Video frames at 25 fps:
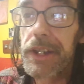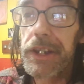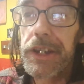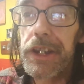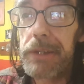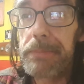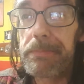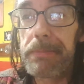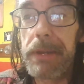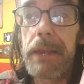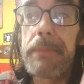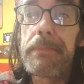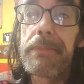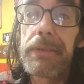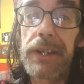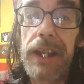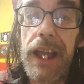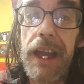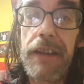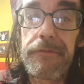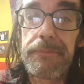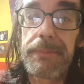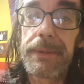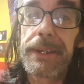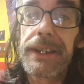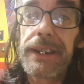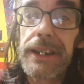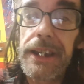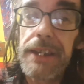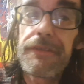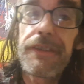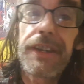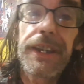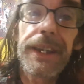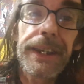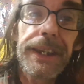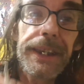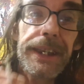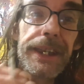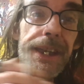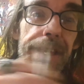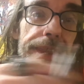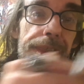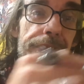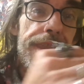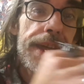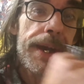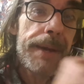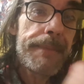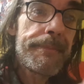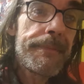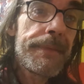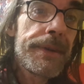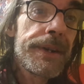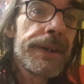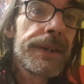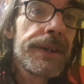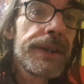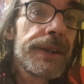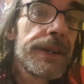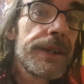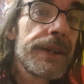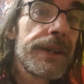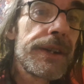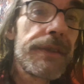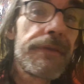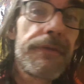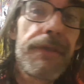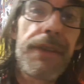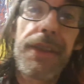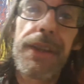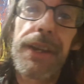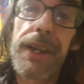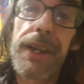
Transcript: because people have been living in them for the